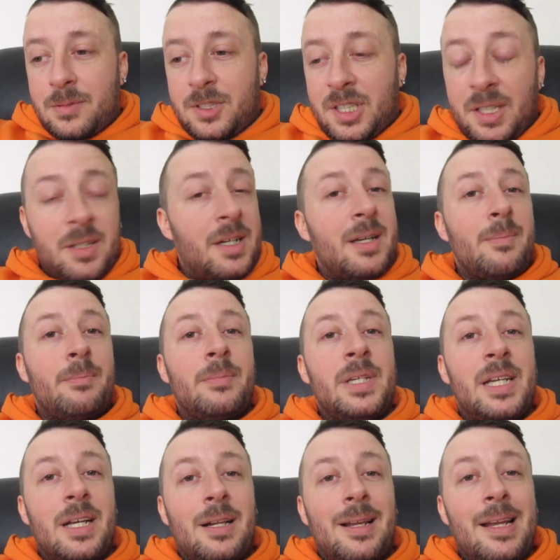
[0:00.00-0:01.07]
tonight,
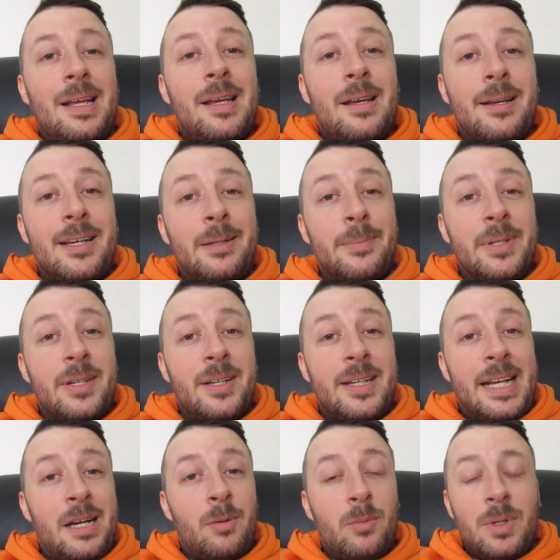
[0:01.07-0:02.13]
me and Claire are going to be going
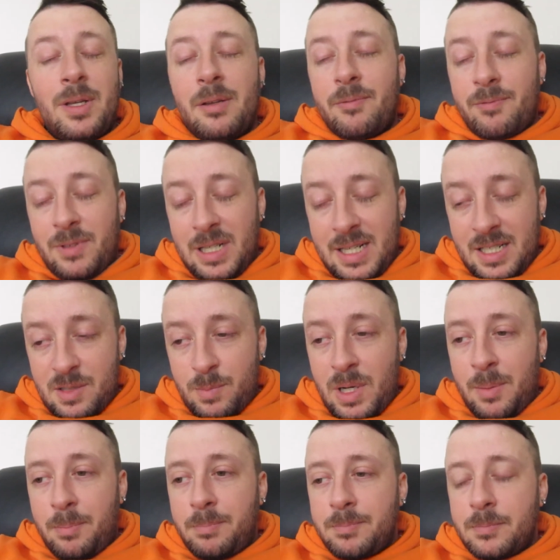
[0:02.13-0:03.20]
out with Claire's
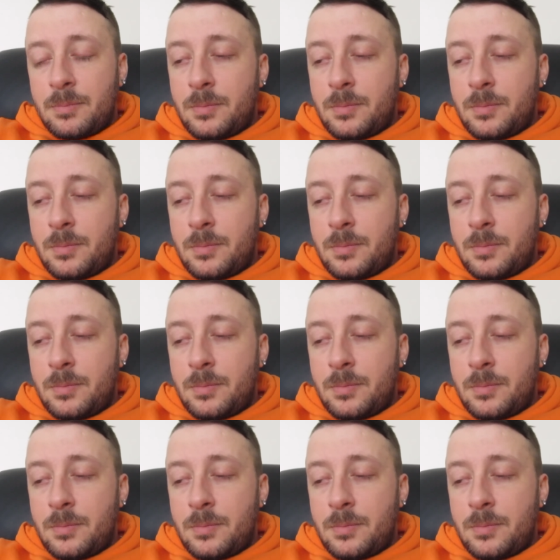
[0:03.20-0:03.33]
mum.